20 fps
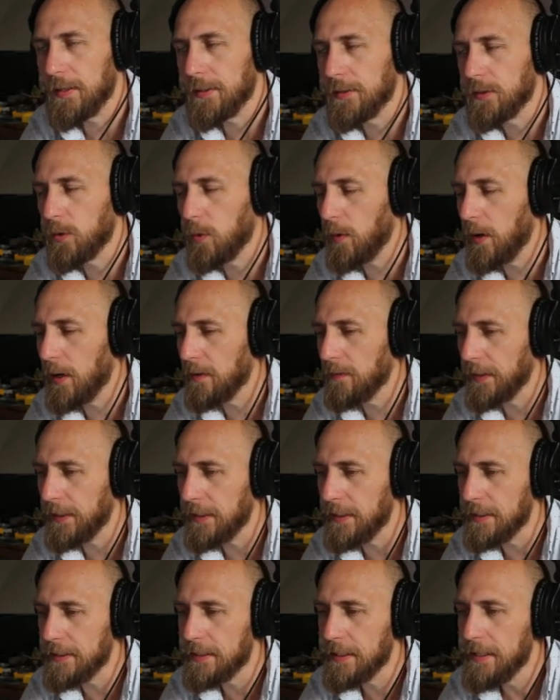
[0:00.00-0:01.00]
12
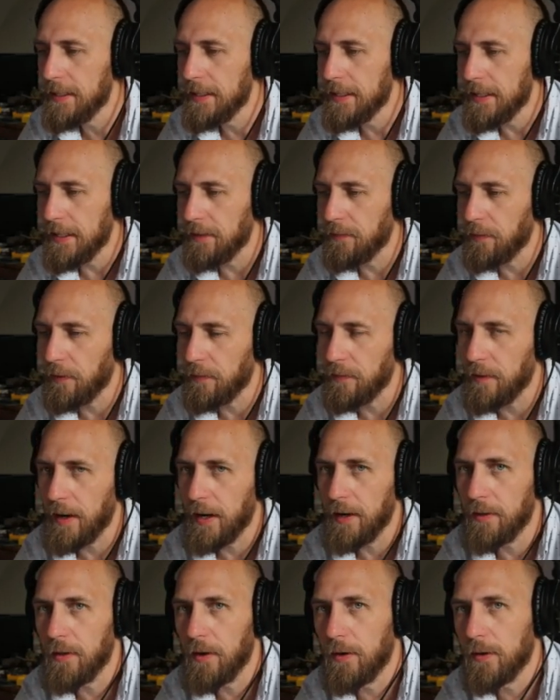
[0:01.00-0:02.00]
heat if we're
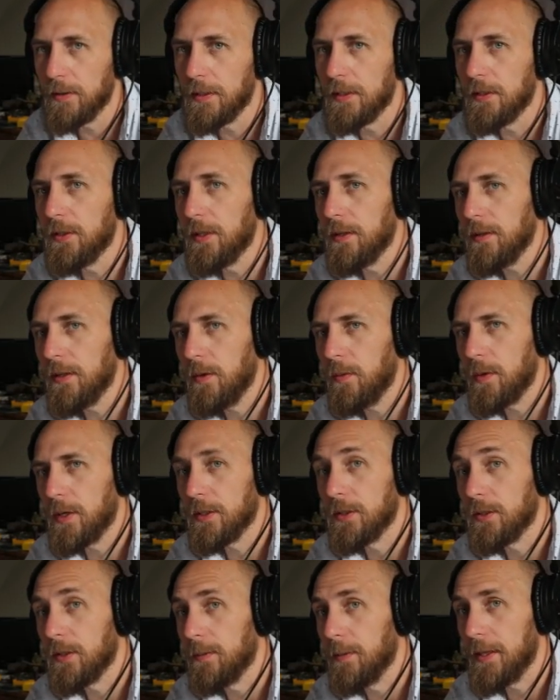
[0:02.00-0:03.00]
firing those. And generally we're
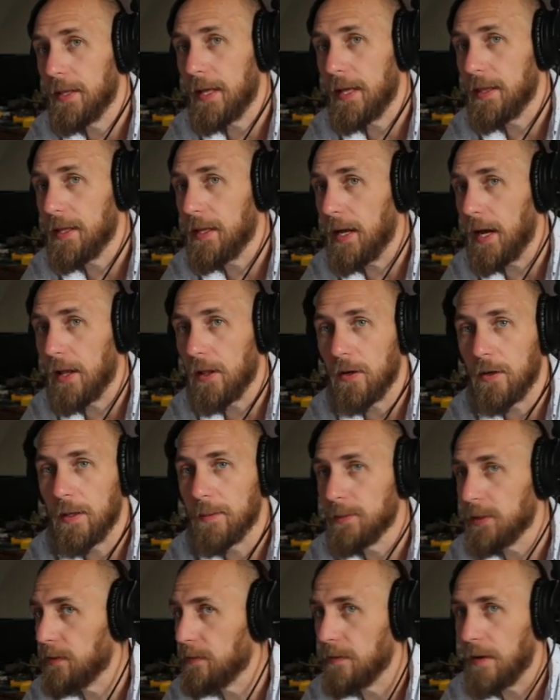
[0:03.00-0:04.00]
assuming that the
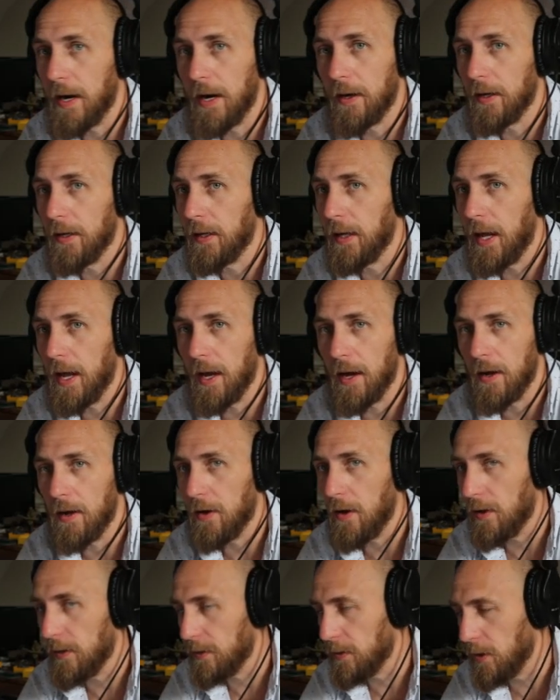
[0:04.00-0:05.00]
LRMs are firing
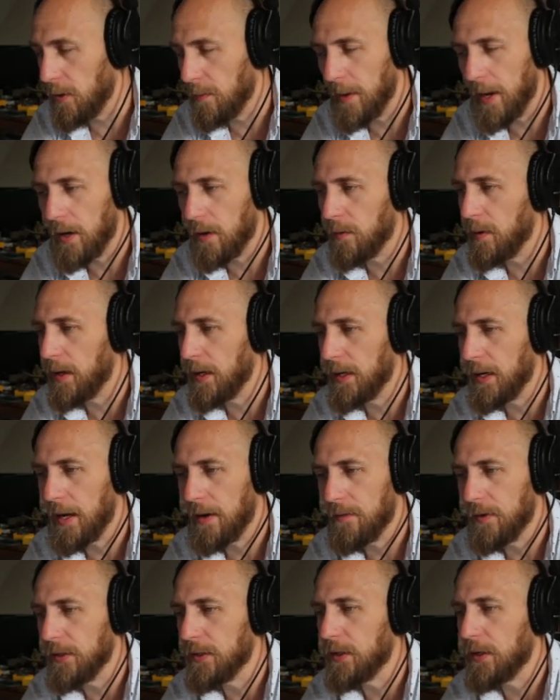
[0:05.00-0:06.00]
no matter what
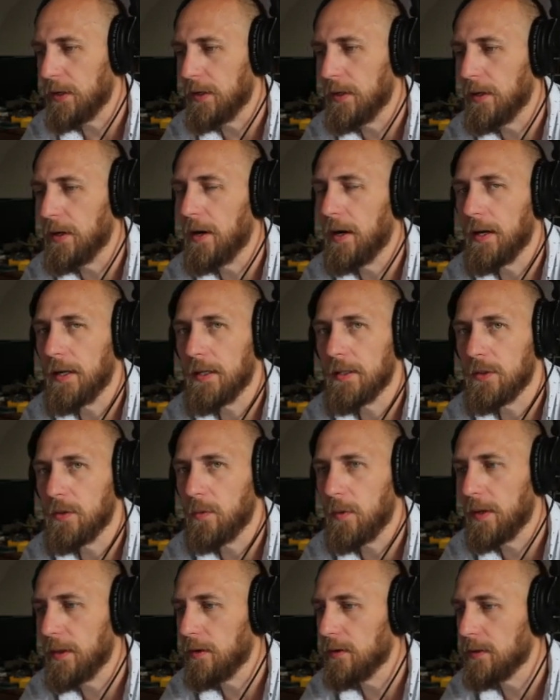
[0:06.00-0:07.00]
every turn, all right, because you
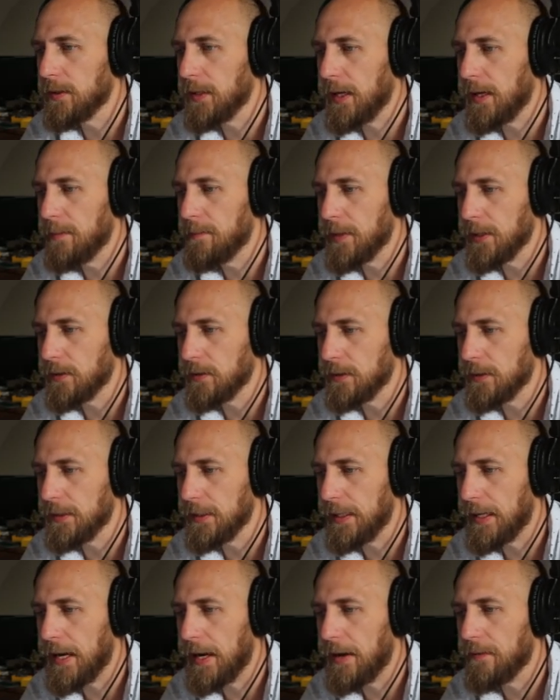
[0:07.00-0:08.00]
want those kind of missiles to
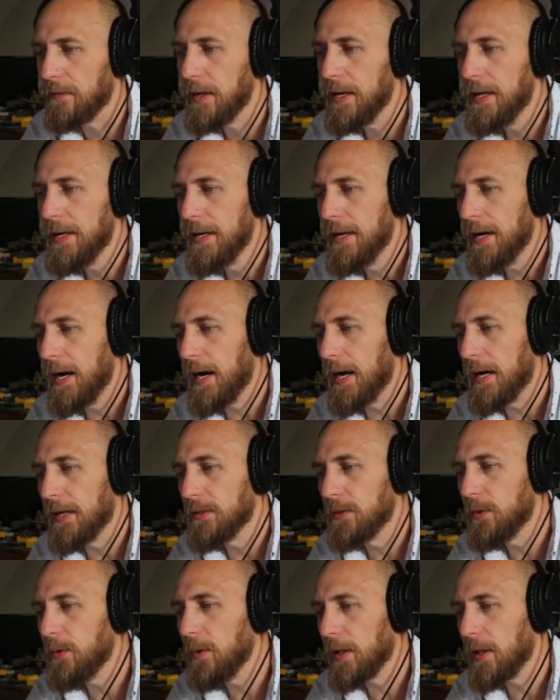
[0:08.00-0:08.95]
get off. 2